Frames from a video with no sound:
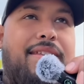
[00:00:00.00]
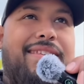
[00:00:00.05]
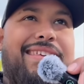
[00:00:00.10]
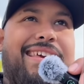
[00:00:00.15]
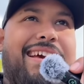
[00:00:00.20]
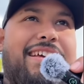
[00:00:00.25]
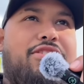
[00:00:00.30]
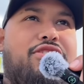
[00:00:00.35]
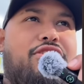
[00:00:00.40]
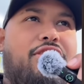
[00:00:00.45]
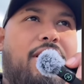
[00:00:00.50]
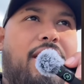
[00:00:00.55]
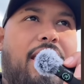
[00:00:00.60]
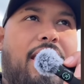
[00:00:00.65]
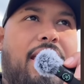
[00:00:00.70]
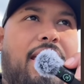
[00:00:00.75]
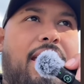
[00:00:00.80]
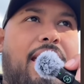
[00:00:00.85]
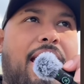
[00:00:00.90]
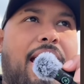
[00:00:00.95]

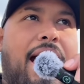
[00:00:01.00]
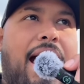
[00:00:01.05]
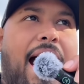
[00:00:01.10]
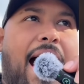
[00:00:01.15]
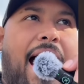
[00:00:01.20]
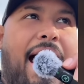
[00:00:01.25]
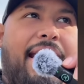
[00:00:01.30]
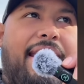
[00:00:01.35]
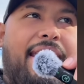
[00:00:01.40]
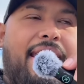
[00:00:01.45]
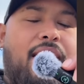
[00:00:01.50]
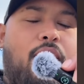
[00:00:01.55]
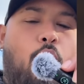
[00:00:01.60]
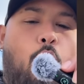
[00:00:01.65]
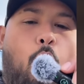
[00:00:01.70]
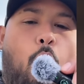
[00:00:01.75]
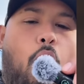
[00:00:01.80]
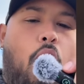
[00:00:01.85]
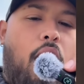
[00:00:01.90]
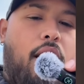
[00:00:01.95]
Yesterday, I get a
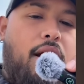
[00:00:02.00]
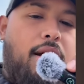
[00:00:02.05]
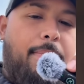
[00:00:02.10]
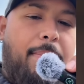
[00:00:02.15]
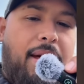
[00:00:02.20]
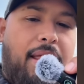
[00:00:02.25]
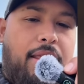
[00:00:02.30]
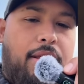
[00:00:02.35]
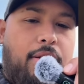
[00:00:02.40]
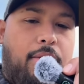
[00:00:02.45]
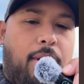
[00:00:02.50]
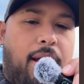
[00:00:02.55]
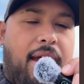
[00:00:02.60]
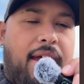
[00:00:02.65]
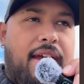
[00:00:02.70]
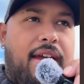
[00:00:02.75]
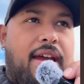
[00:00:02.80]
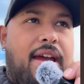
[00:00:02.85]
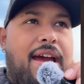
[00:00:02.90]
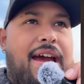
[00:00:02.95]
watermelon,
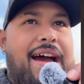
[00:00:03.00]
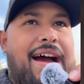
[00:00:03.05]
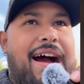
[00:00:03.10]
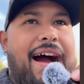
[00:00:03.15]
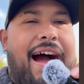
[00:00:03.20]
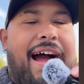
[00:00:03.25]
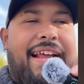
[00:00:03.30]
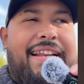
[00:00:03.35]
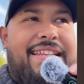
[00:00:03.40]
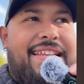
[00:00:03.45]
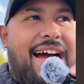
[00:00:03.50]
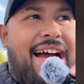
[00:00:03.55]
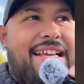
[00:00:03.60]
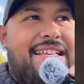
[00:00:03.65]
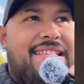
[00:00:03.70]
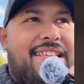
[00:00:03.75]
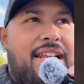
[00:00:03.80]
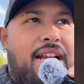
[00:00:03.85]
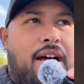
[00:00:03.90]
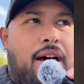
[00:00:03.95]
right? I
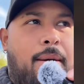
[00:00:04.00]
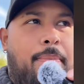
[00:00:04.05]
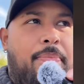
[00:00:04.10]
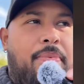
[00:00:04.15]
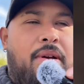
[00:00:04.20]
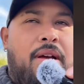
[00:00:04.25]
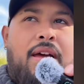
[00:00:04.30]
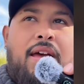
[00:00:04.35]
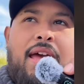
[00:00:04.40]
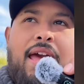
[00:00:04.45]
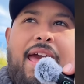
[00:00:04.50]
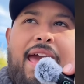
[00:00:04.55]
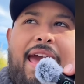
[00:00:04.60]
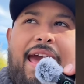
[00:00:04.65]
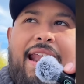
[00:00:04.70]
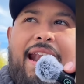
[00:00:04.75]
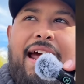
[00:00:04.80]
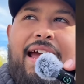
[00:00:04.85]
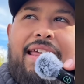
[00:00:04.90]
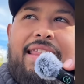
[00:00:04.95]
dice it up
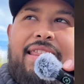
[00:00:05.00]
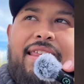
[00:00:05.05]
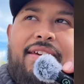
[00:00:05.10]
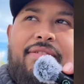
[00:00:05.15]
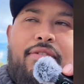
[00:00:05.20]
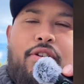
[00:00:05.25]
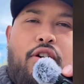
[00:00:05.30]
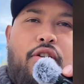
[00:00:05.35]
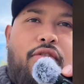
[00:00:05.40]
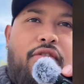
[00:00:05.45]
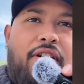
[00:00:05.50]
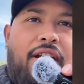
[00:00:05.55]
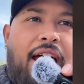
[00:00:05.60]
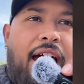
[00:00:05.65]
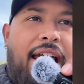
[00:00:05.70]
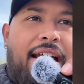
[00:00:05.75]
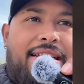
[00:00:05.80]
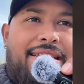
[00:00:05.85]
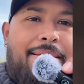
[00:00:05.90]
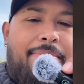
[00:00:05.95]
and I leave it
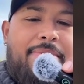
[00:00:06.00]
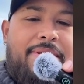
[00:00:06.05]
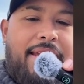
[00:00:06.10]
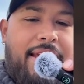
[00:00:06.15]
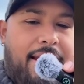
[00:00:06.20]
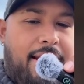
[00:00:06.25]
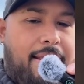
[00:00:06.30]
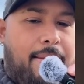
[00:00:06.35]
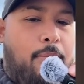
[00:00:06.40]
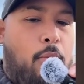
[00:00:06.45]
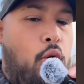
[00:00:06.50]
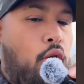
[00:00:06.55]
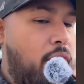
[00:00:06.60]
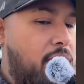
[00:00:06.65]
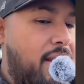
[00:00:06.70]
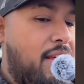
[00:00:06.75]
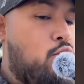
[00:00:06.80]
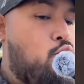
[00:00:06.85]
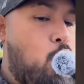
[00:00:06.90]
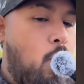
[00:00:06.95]
overnight because I'm going to take it in the
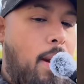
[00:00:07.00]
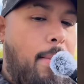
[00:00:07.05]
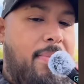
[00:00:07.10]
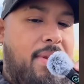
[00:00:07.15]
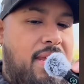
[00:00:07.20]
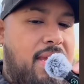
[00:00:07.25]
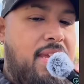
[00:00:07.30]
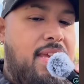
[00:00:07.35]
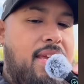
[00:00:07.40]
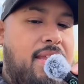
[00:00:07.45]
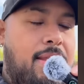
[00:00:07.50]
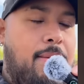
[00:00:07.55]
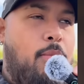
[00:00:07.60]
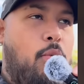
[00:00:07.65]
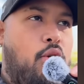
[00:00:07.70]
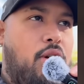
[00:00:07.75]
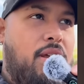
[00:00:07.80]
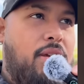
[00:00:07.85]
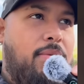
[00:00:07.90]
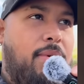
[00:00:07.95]
morning. That's what I'm going to eat in the
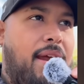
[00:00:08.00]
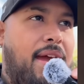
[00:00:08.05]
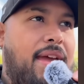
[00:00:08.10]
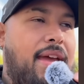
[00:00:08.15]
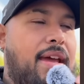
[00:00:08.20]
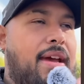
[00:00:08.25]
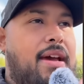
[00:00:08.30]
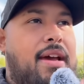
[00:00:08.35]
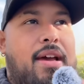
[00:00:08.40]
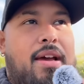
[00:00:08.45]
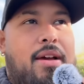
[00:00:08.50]
morning, right?